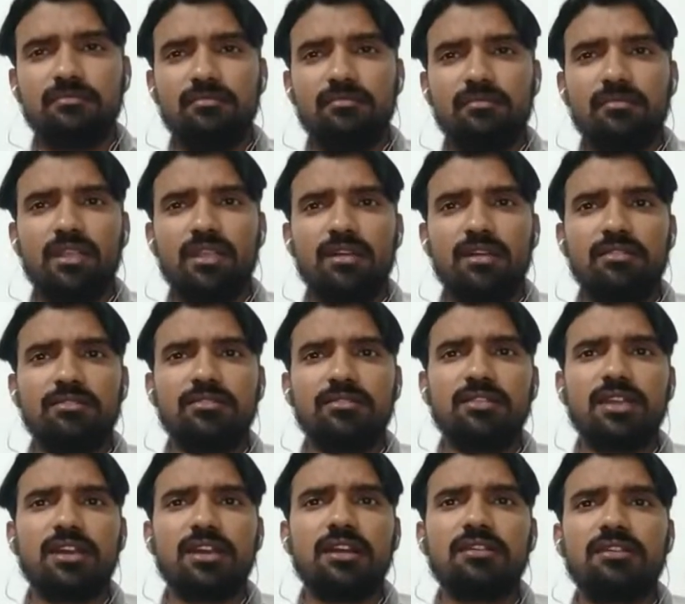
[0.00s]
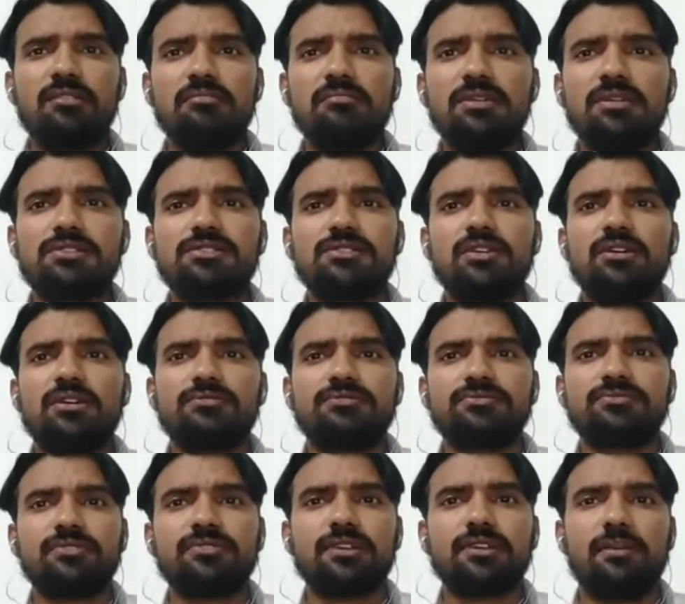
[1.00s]
there are numbers of
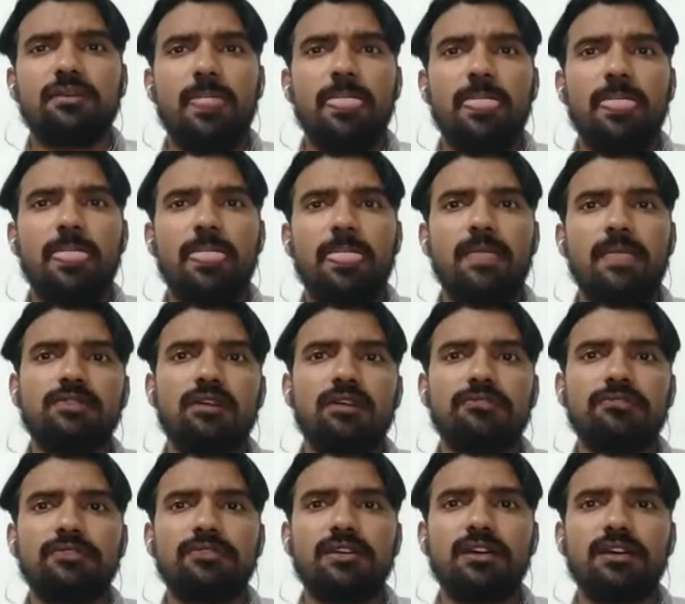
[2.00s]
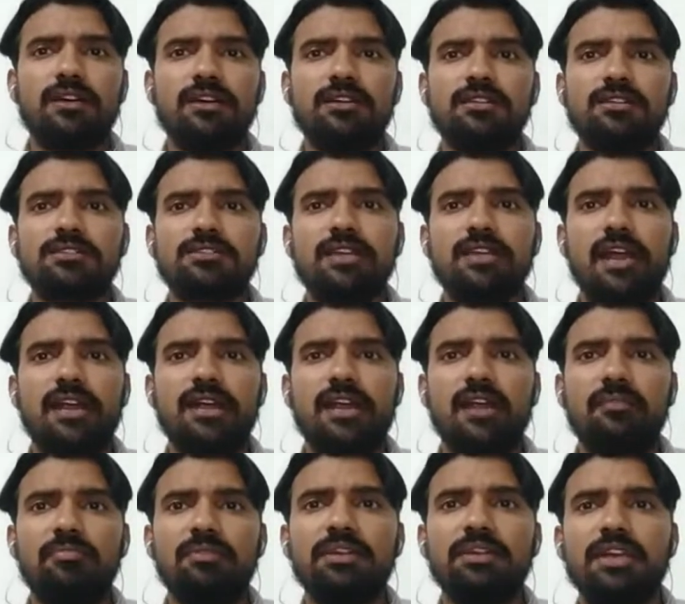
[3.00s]
softwares and
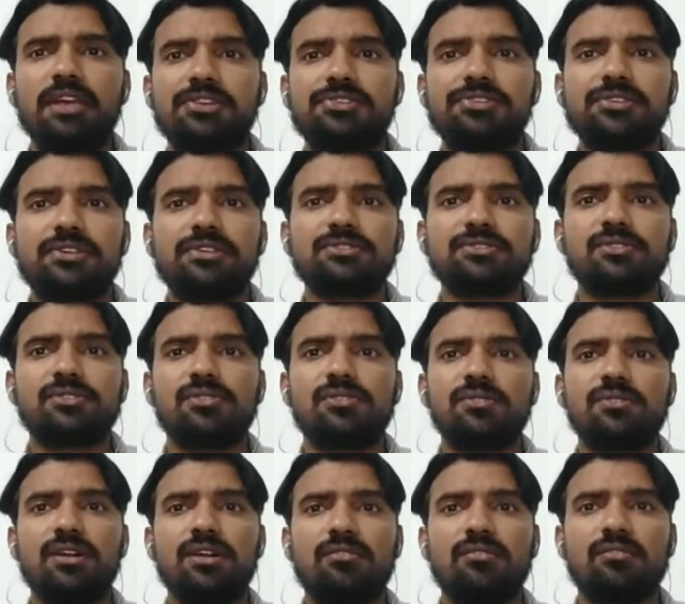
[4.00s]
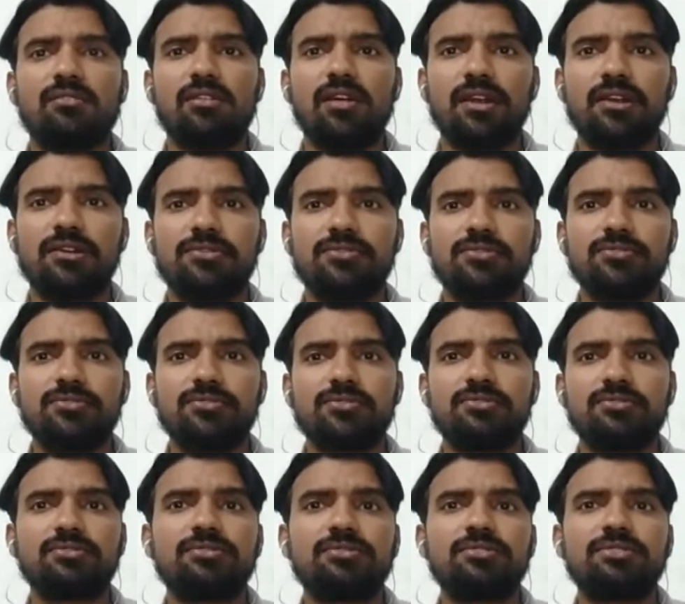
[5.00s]
applications who are trying
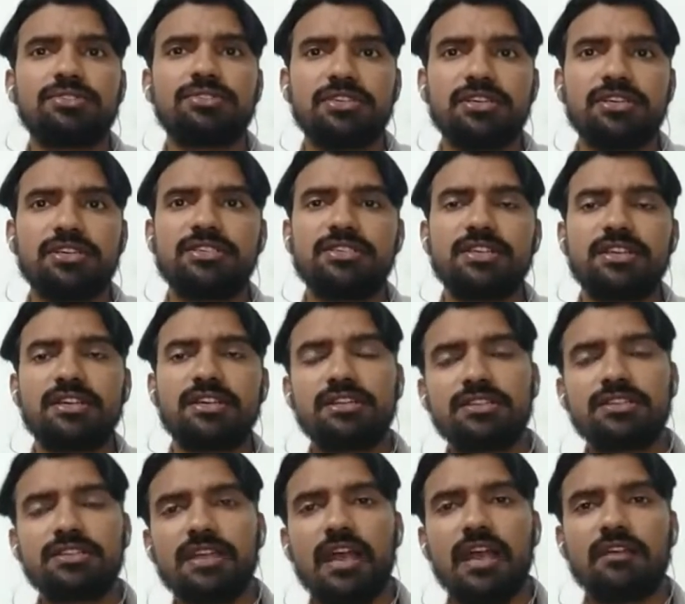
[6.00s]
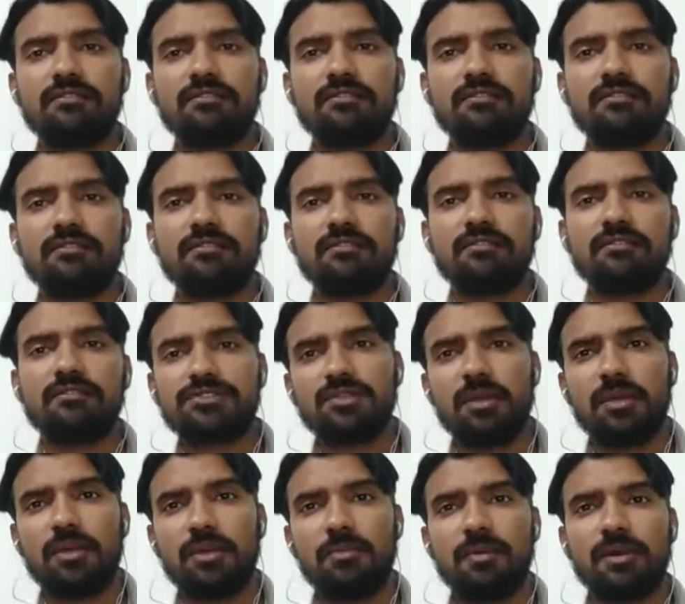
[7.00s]
to teach English language to the
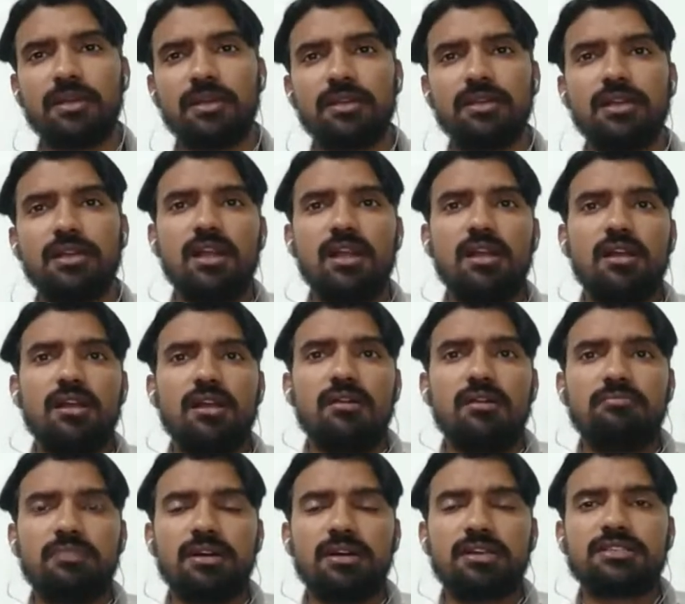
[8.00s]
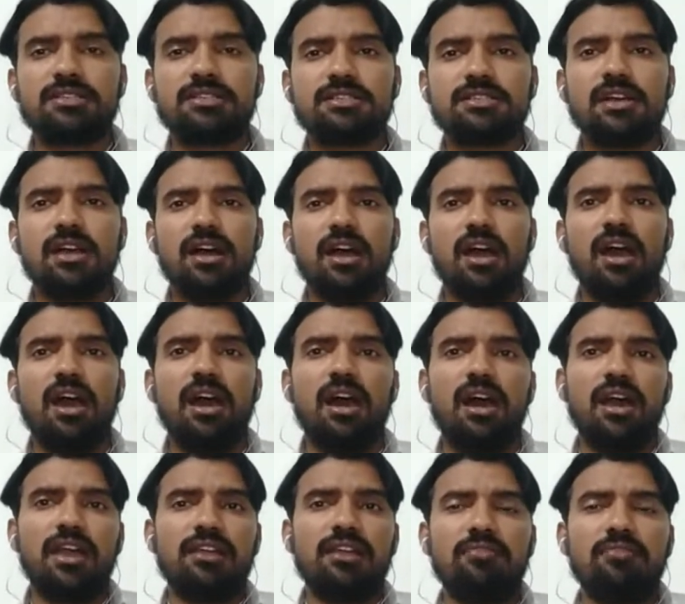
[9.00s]
people, but
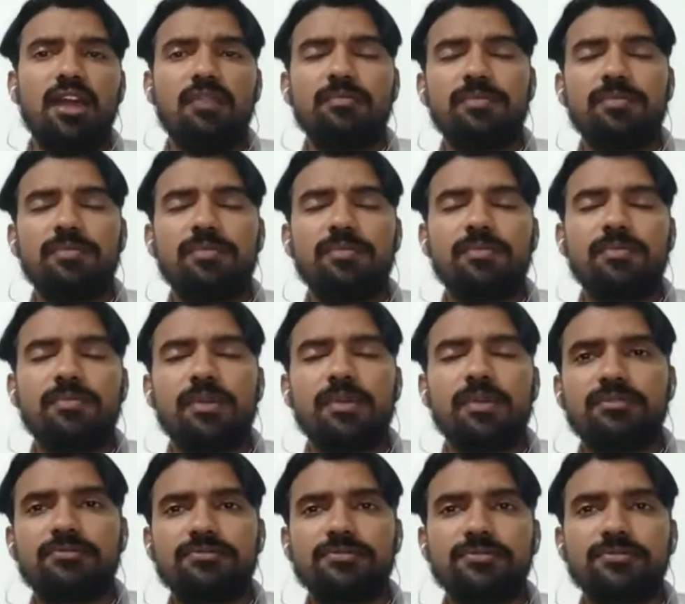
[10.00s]
in my point of views,